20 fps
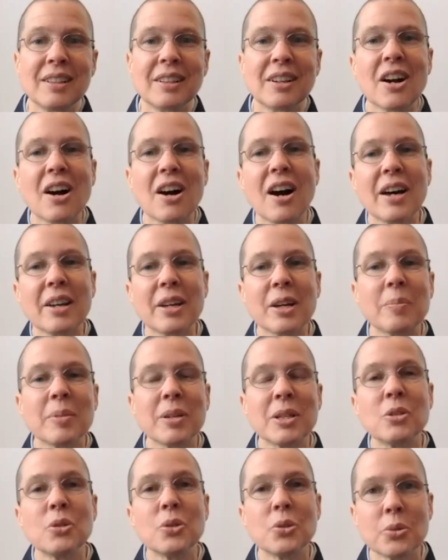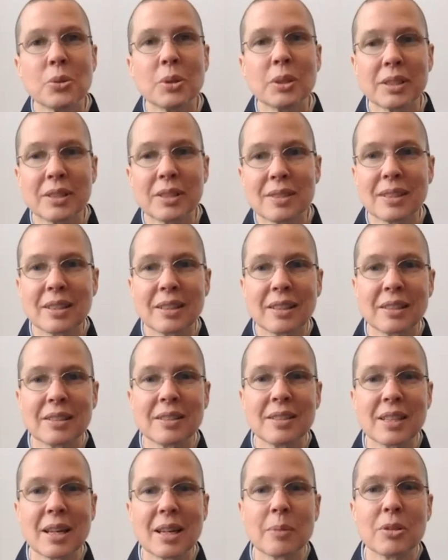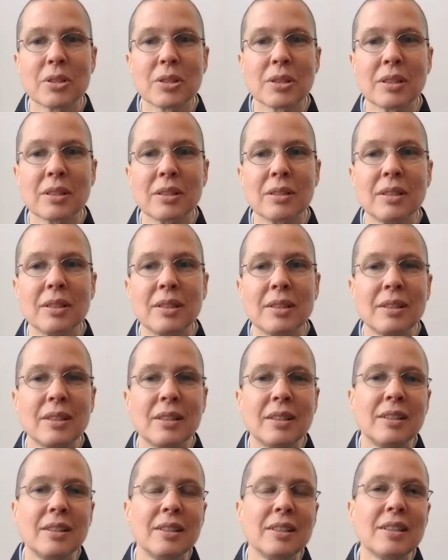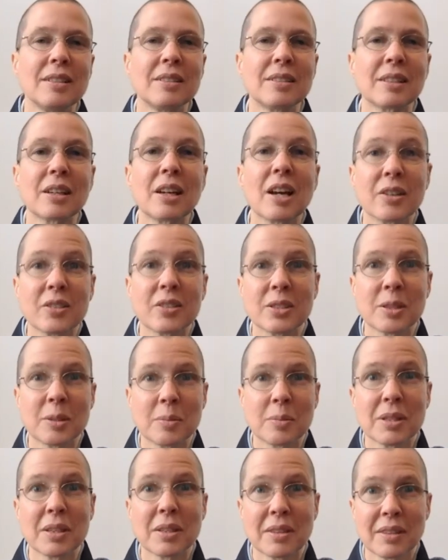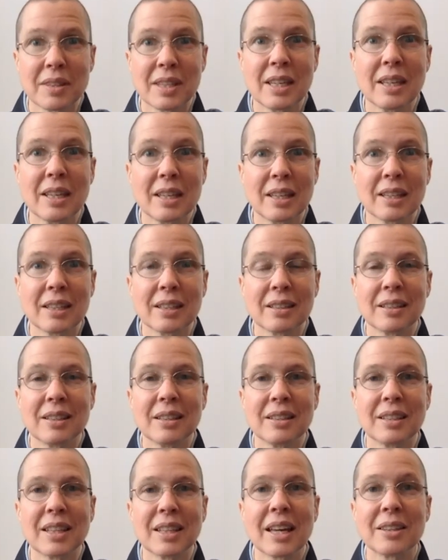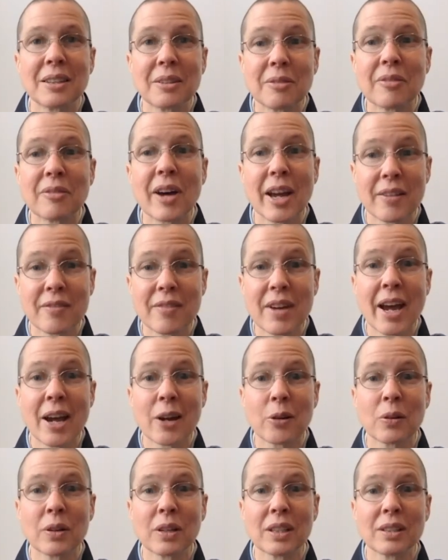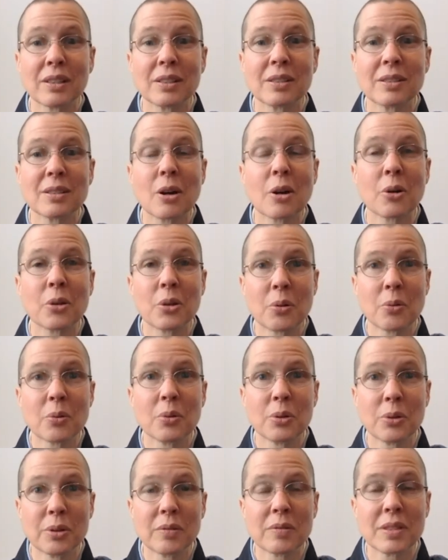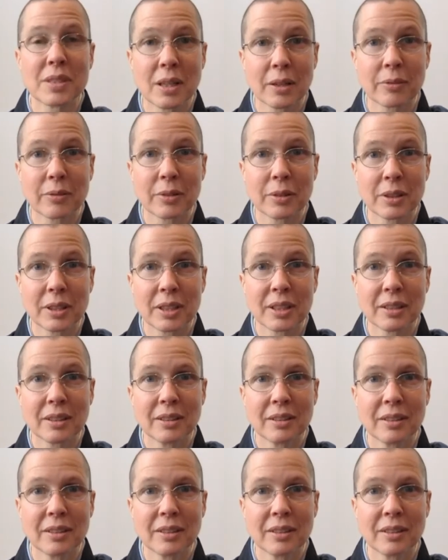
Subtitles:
caught up in dualistic conception is accustomed to thinking that the 5 aggregates are the root of suffering.